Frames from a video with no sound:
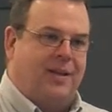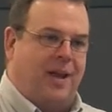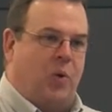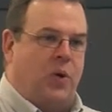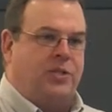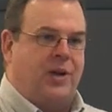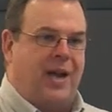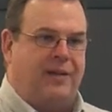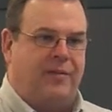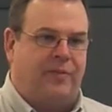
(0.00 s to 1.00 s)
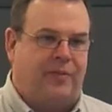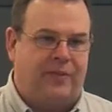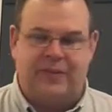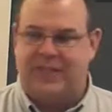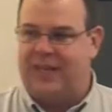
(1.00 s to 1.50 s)
I bought a tractor for
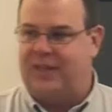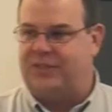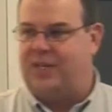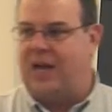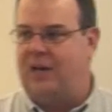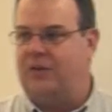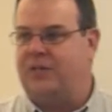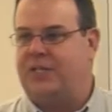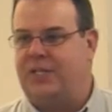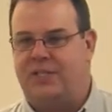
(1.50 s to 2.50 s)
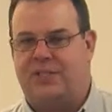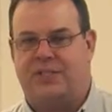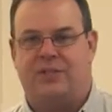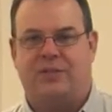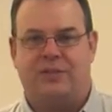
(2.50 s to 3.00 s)
$50,000 and
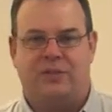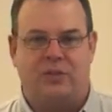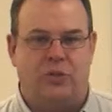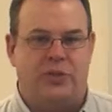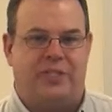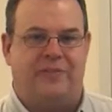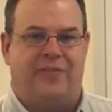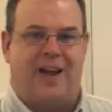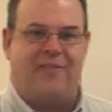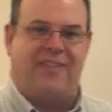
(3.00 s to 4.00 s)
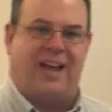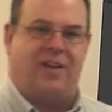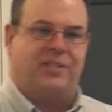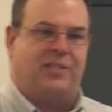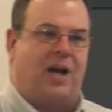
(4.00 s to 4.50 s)
it's losing
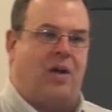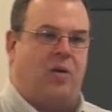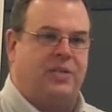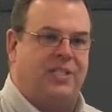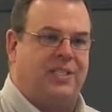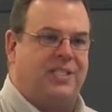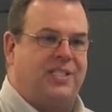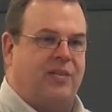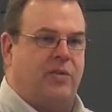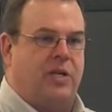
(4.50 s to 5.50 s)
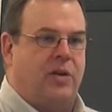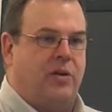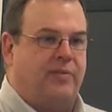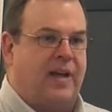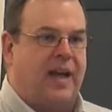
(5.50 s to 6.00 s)
$5,000 at least every
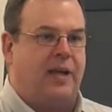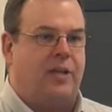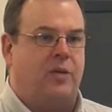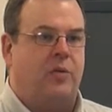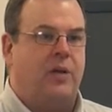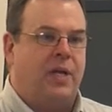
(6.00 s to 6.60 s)
year in value.